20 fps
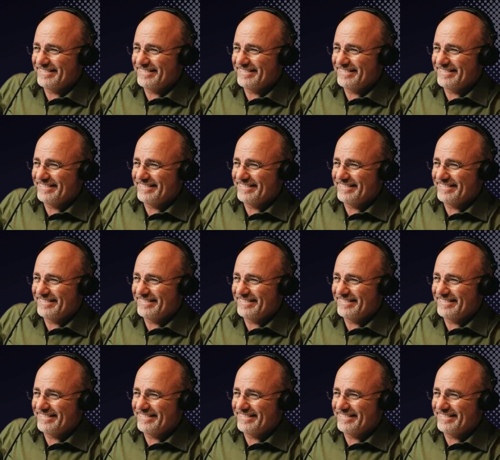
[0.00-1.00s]

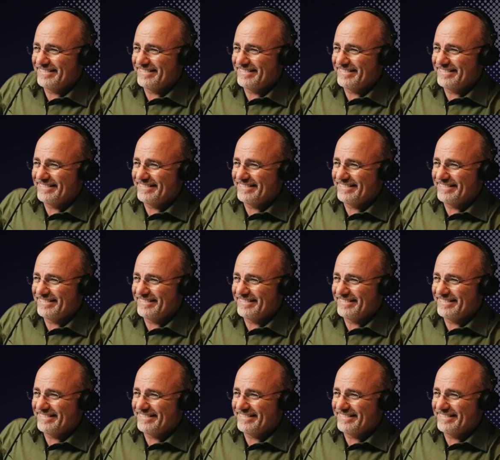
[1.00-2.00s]

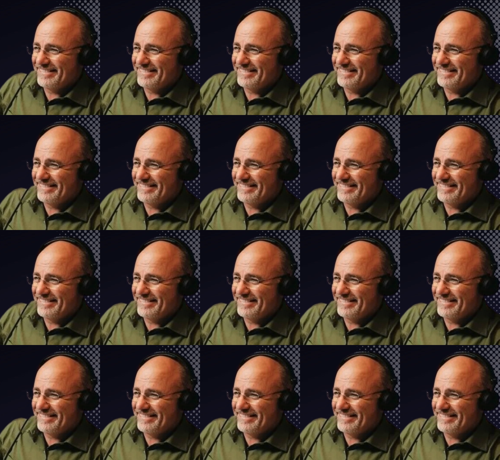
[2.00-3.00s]

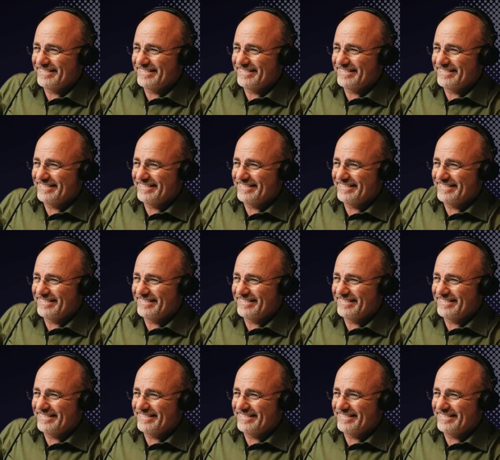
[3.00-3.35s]
(silence)